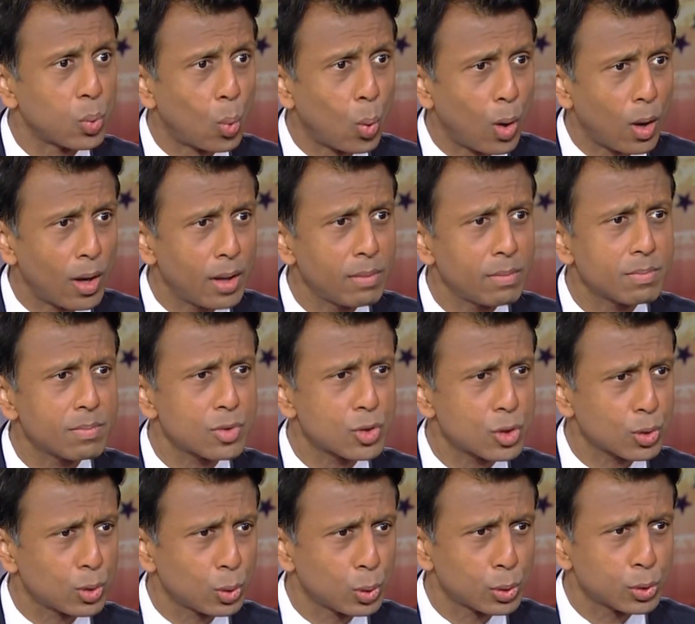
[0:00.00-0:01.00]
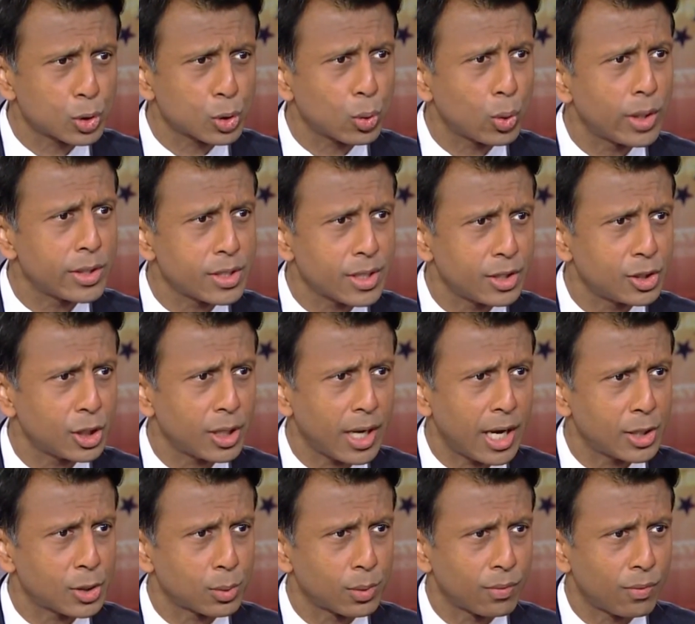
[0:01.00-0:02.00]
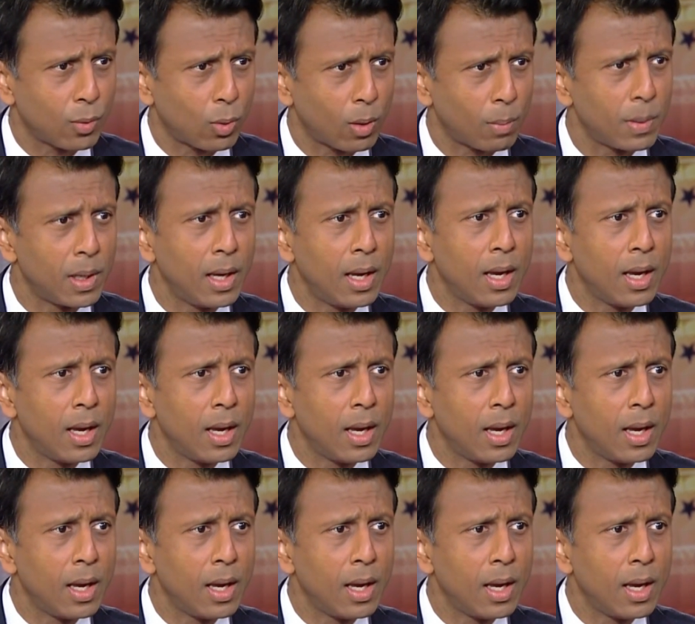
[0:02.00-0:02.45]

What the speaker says: One, school choice education reform.